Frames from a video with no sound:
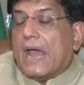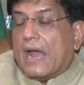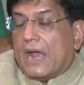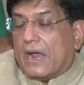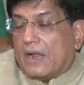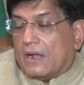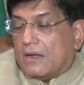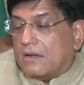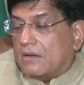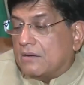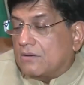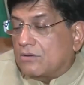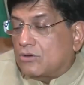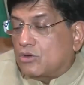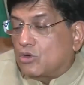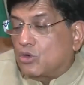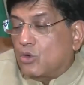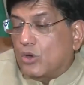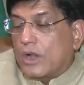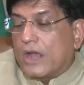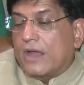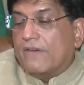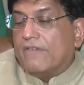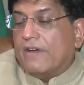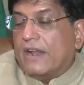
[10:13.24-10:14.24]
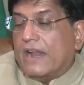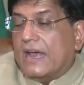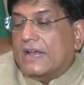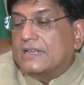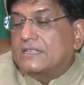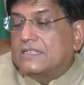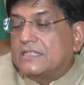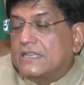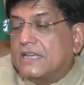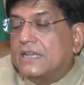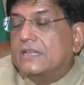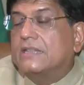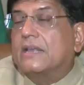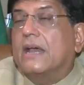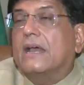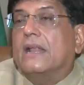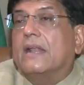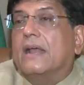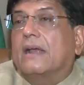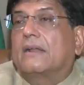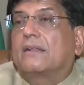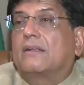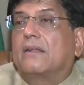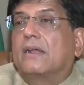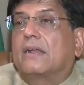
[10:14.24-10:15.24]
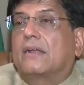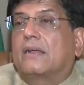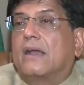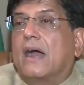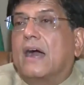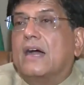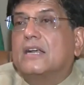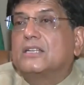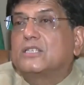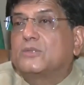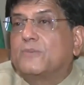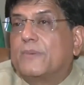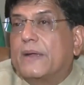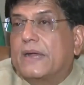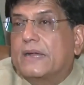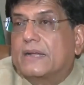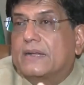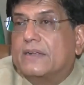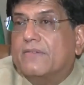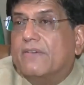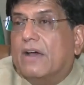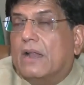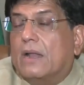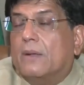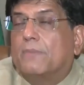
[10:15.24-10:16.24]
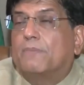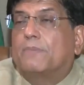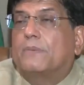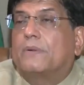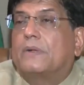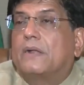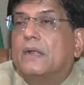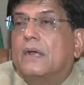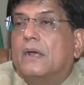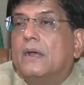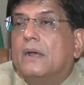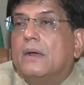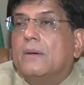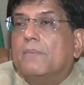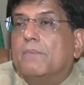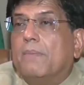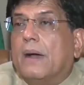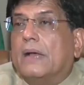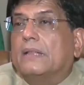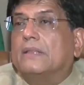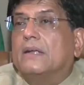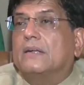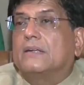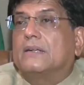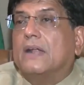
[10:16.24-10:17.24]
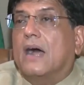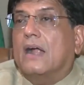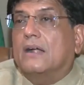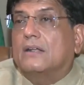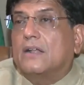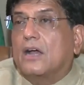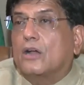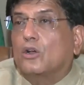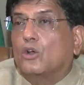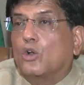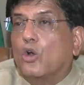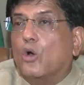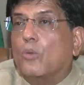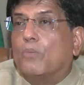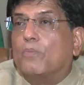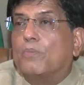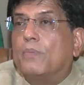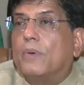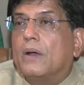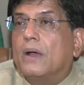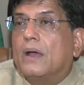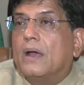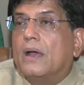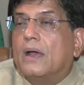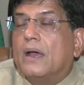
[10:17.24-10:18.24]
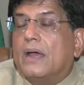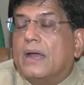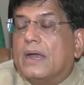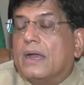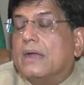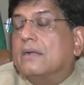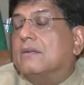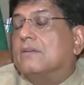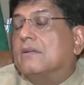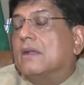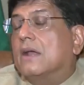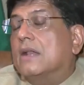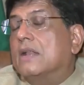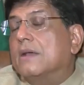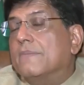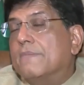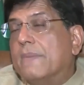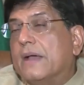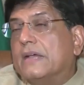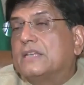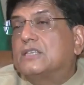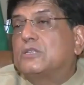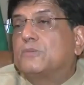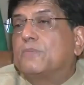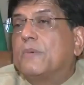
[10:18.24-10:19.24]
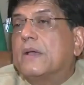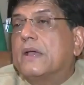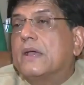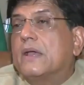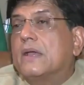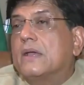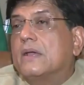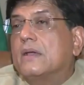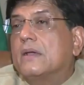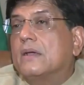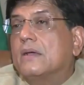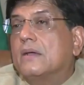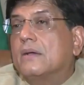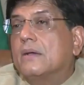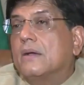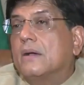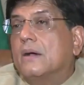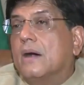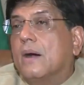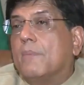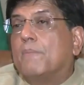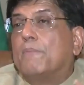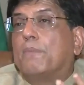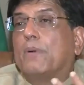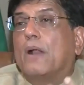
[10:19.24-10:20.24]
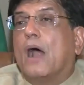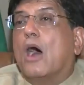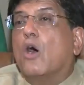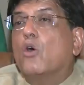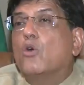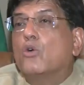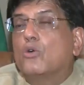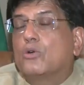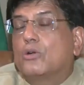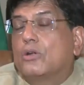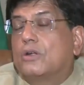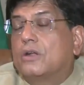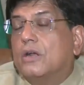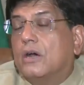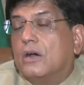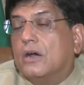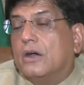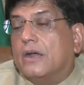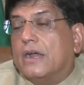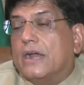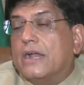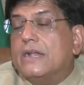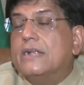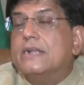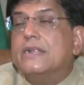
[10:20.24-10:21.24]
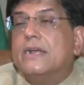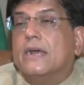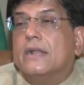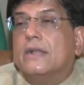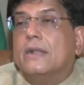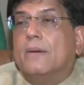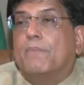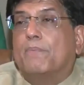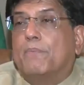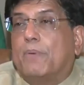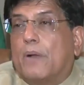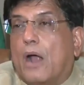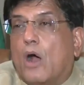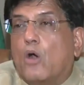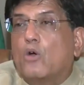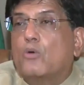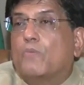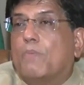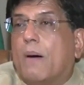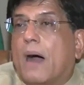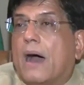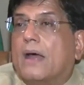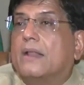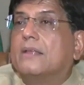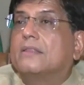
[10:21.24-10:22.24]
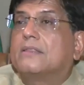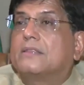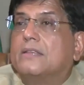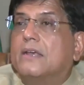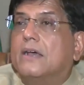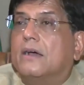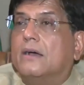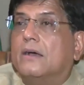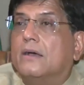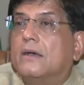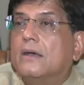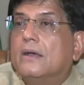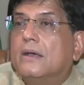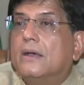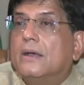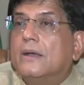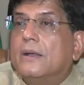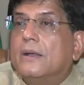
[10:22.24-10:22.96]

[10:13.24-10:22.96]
And today when I see the electric cars being developed by the Tata Group, it really makes me a proud Indian, a proud Bharatiya,